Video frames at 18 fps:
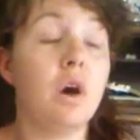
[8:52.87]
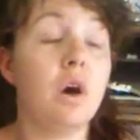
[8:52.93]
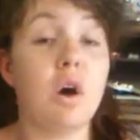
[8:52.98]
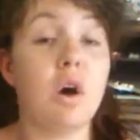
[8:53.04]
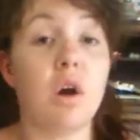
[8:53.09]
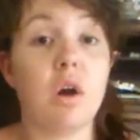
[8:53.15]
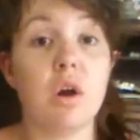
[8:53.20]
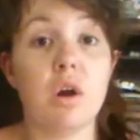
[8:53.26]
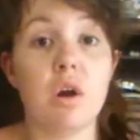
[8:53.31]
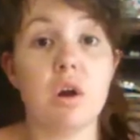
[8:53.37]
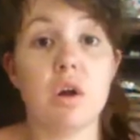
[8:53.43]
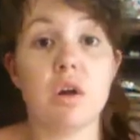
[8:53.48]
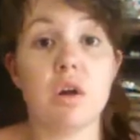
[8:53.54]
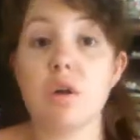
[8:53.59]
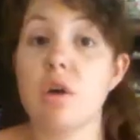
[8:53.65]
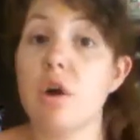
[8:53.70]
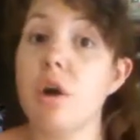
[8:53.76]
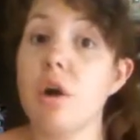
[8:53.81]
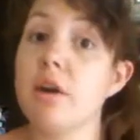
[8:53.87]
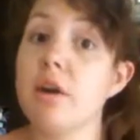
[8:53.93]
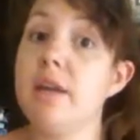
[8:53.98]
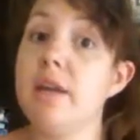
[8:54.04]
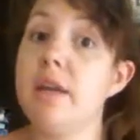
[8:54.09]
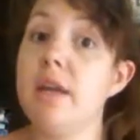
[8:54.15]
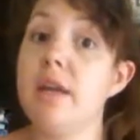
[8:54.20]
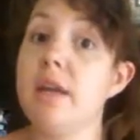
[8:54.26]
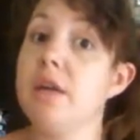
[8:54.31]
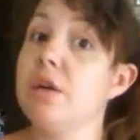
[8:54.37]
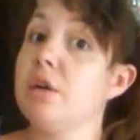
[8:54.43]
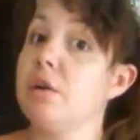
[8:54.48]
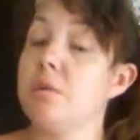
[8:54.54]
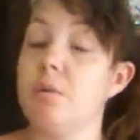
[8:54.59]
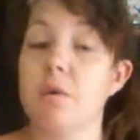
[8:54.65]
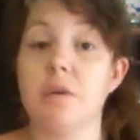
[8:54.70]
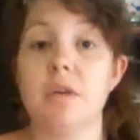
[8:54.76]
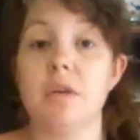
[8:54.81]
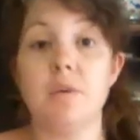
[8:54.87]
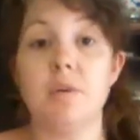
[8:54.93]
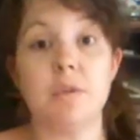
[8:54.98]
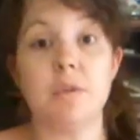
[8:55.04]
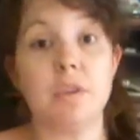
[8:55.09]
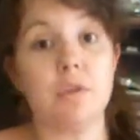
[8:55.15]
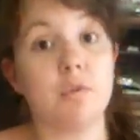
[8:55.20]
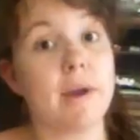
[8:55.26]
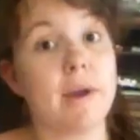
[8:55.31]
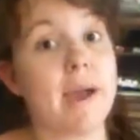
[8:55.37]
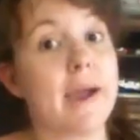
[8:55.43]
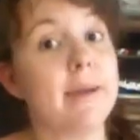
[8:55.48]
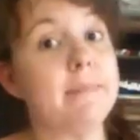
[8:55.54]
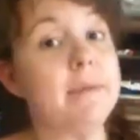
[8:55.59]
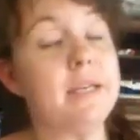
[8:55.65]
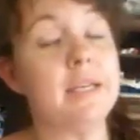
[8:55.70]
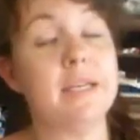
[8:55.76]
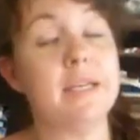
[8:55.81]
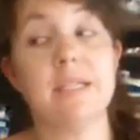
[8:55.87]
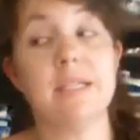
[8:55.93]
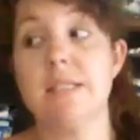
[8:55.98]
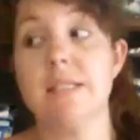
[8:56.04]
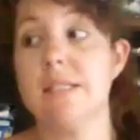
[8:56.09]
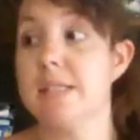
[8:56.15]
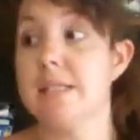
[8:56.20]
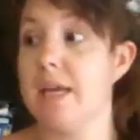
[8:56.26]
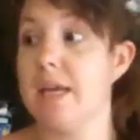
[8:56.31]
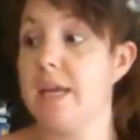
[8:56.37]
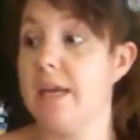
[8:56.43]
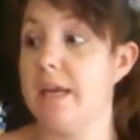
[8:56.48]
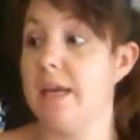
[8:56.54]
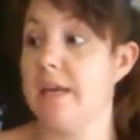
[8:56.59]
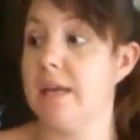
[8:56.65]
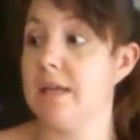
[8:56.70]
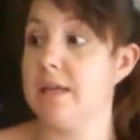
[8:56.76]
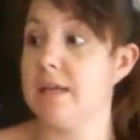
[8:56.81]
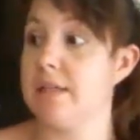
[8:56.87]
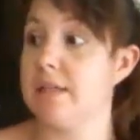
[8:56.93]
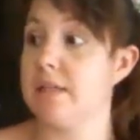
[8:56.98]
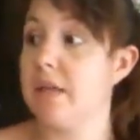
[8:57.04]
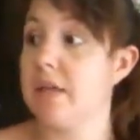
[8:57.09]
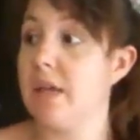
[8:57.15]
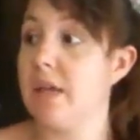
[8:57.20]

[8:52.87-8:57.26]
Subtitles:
our gardening or working with the rabbits and